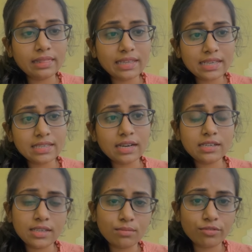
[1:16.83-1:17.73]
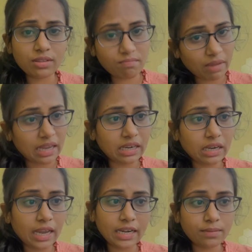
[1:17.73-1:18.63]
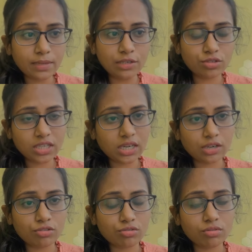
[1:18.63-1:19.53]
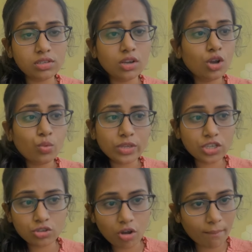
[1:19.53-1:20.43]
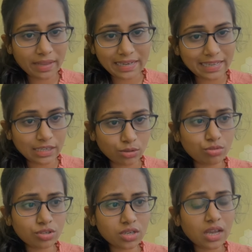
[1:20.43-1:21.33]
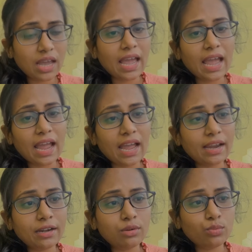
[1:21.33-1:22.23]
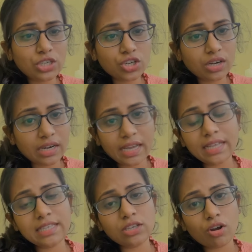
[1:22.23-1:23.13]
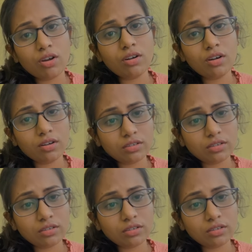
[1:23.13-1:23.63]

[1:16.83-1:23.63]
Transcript: These are some of the main AWT controls which is commonly used and which creates or